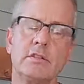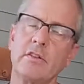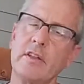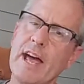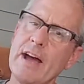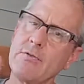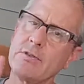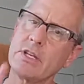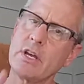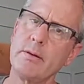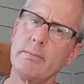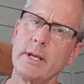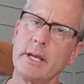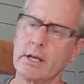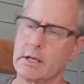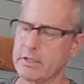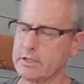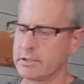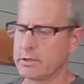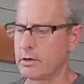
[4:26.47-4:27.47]
So that was going to be a
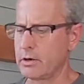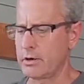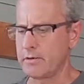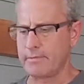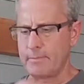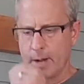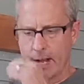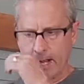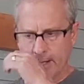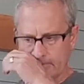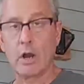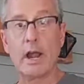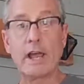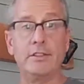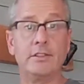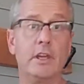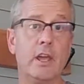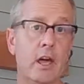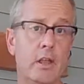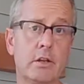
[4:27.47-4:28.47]
concern of mine,
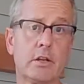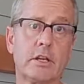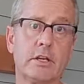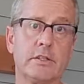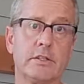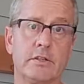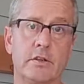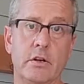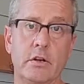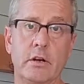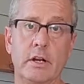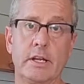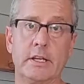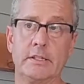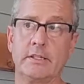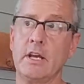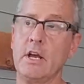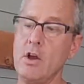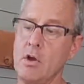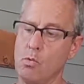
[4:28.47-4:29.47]
right? The other concern
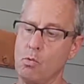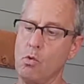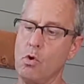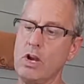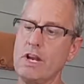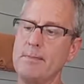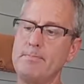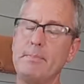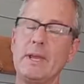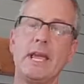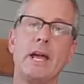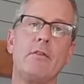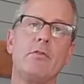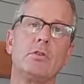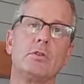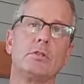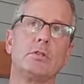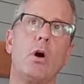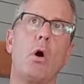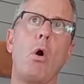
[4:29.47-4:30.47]
is, would it be
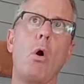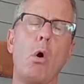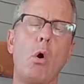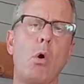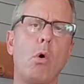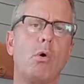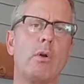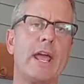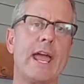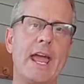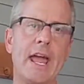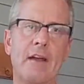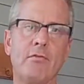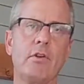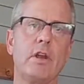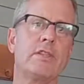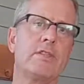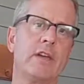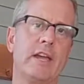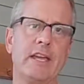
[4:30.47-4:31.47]
able to hold
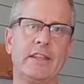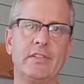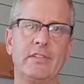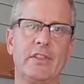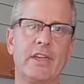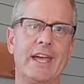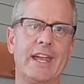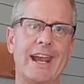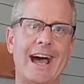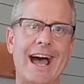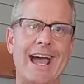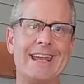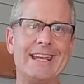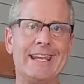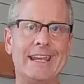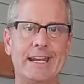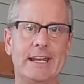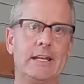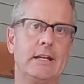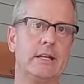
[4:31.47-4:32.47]
everything that I
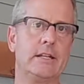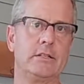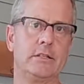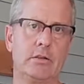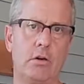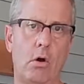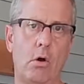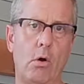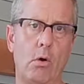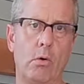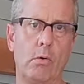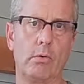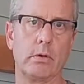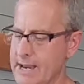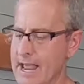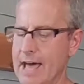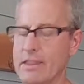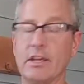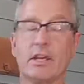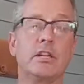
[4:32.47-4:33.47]
needed it to hold?
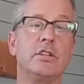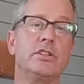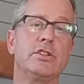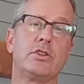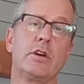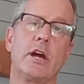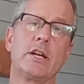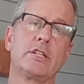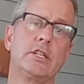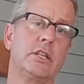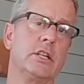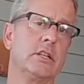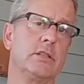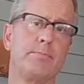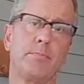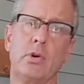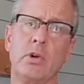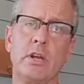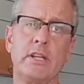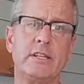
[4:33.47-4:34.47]
Now, the construction is
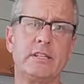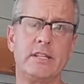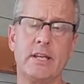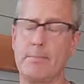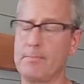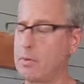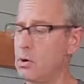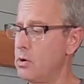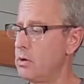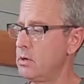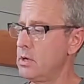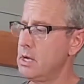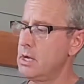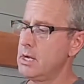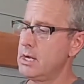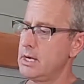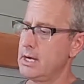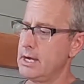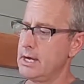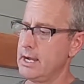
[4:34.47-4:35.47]
pretty simple.
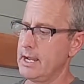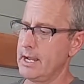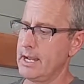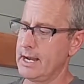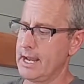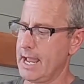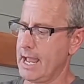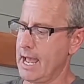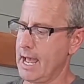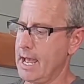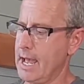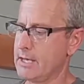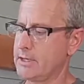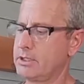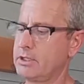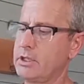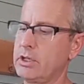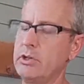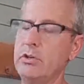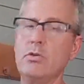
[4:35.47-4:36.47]
It has
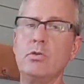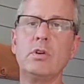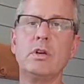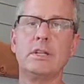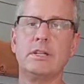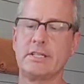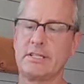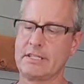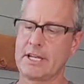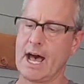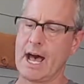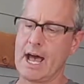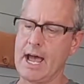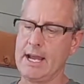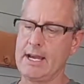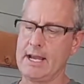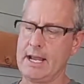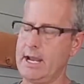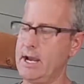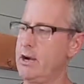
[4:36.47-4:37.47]
2
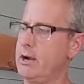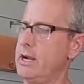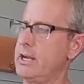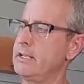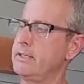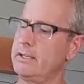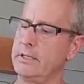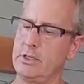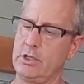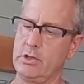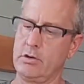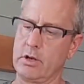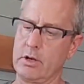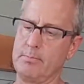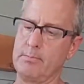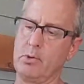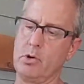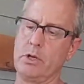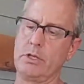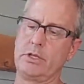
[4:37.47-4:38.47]
side areas that you can
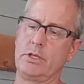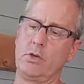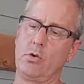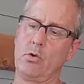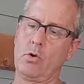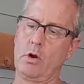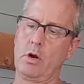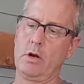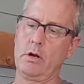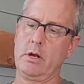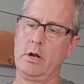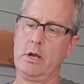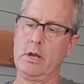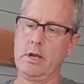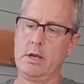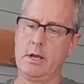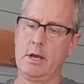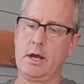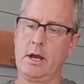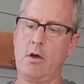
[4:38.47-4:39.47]
put your
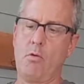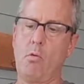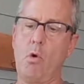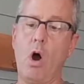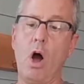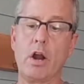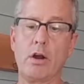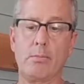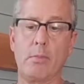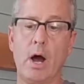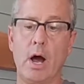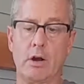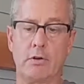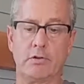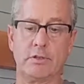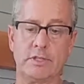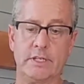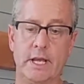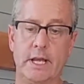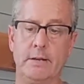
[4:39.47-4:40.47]
water
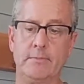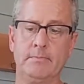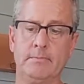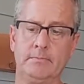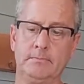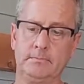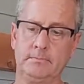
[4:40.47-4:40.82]
bottles in.